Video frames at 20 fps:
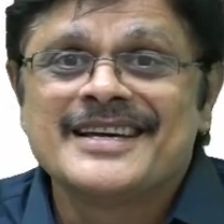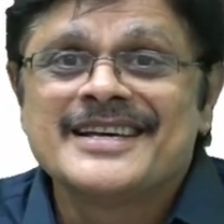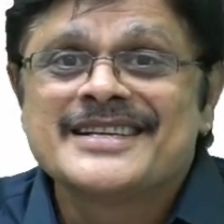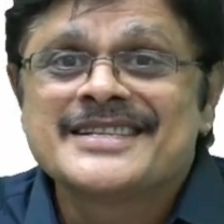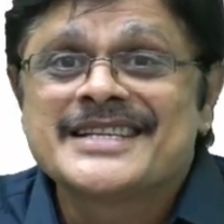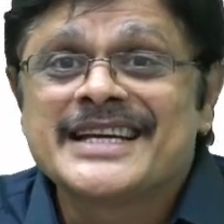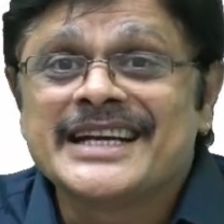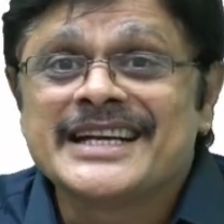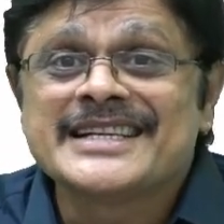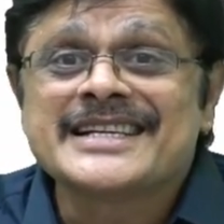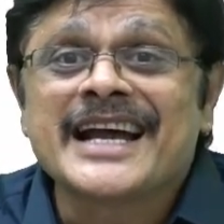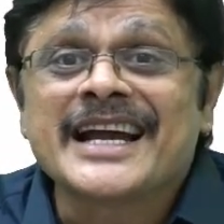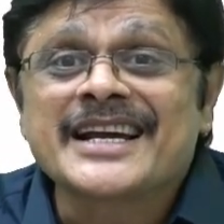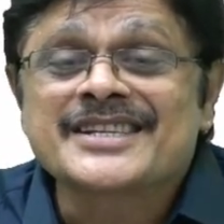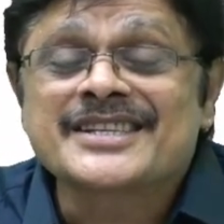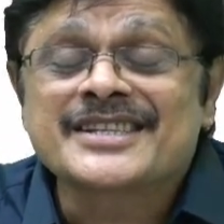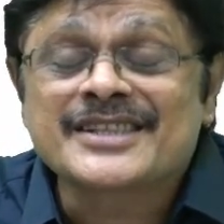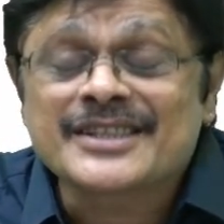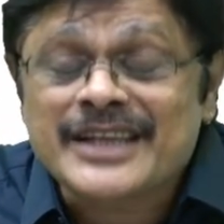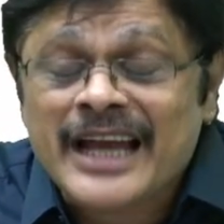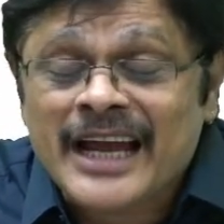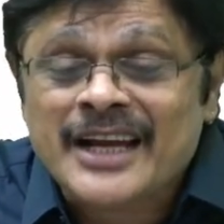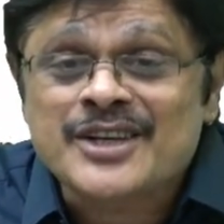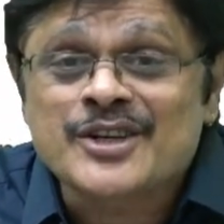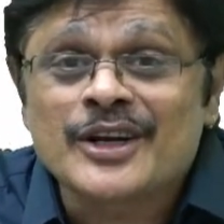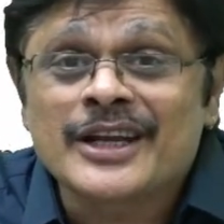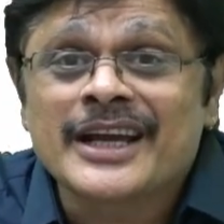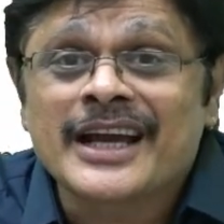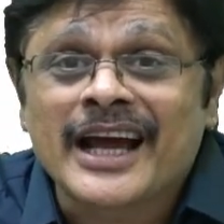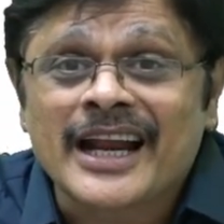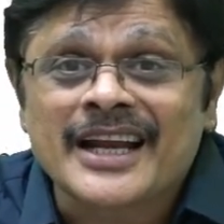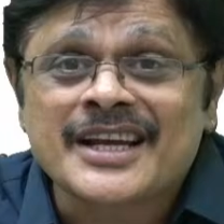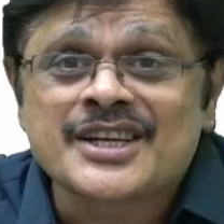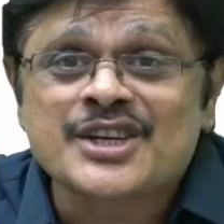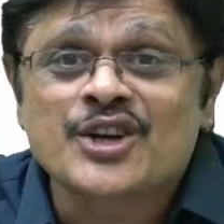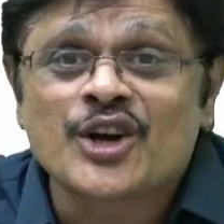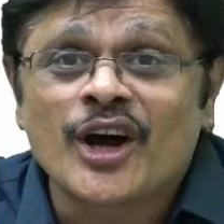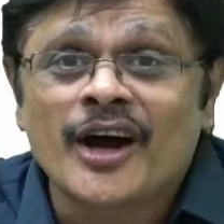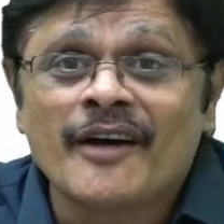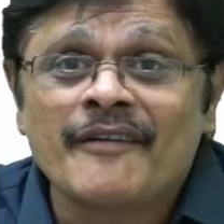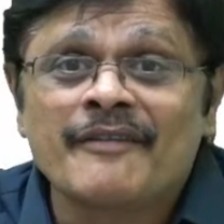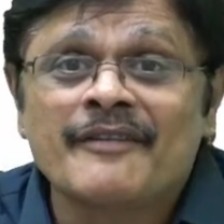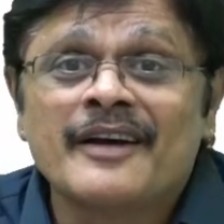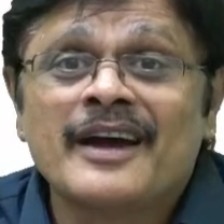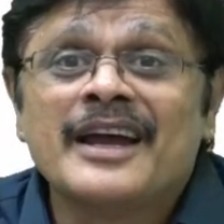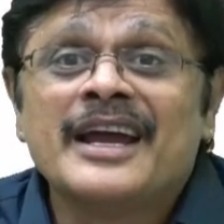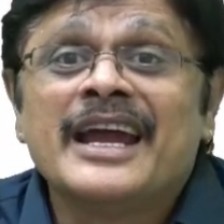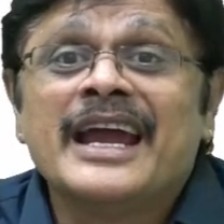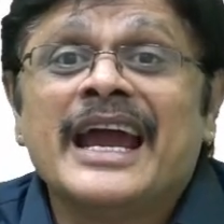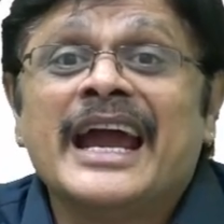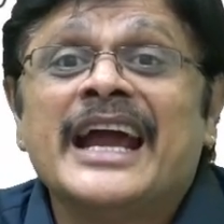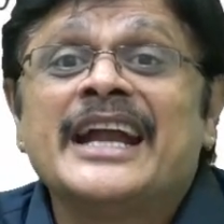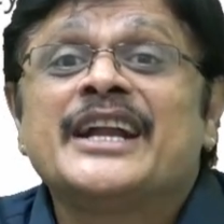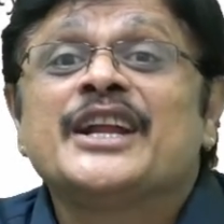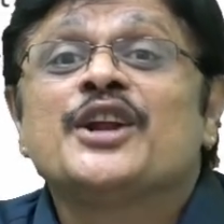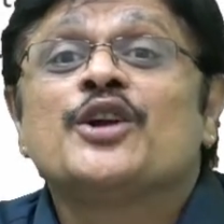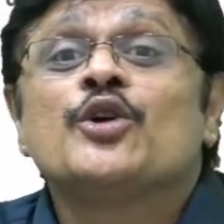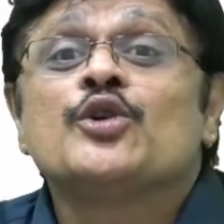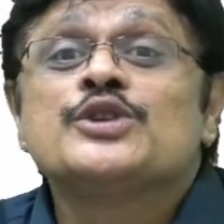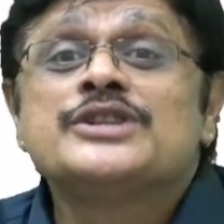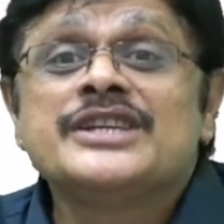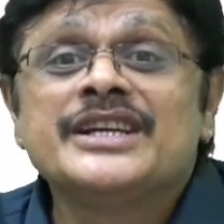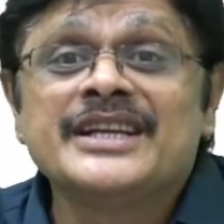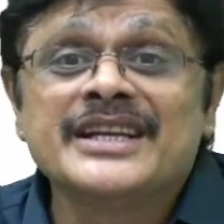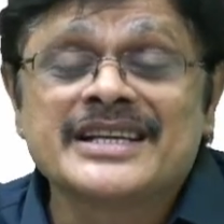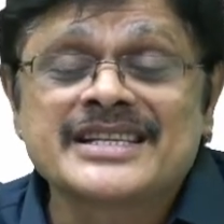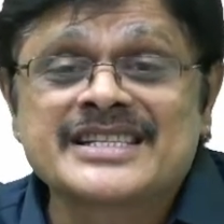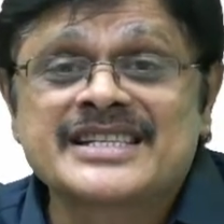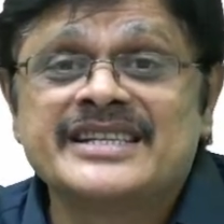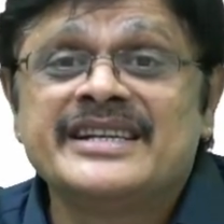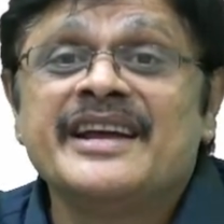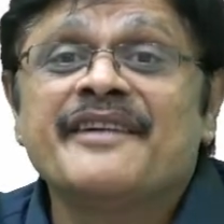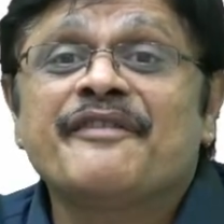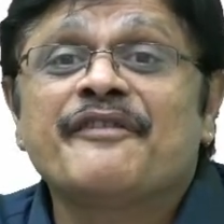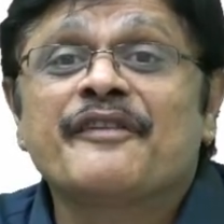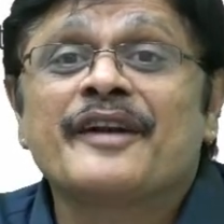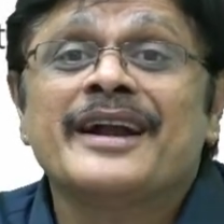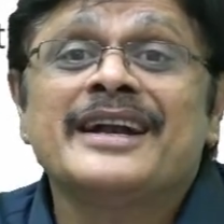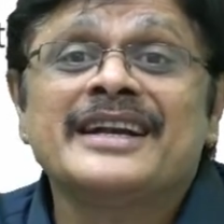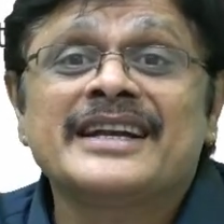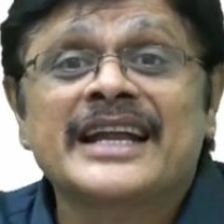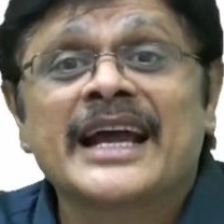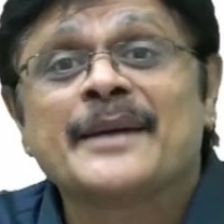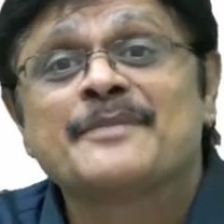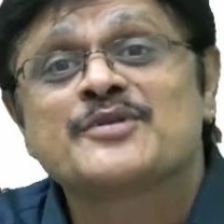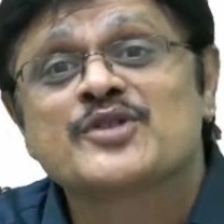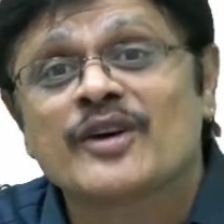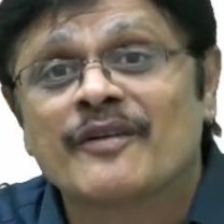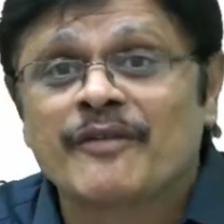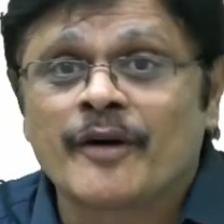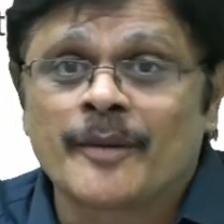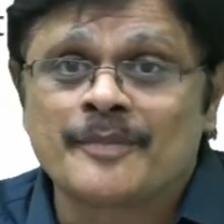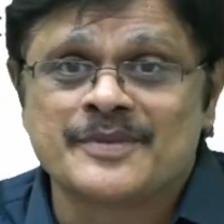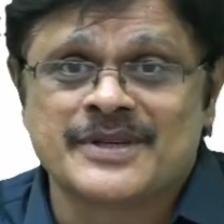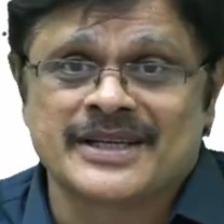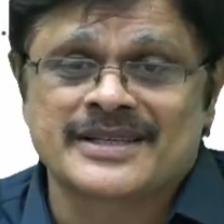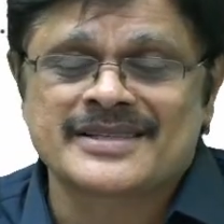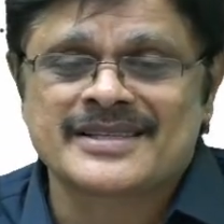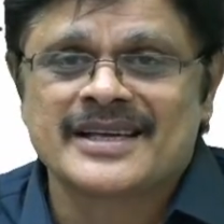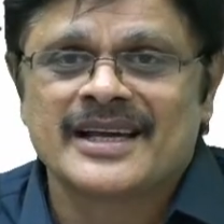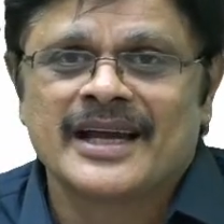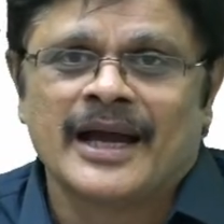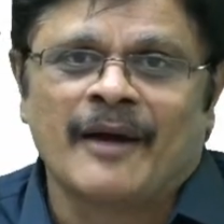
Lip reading: See, it is actually collection of heterogeneous, different types of objects.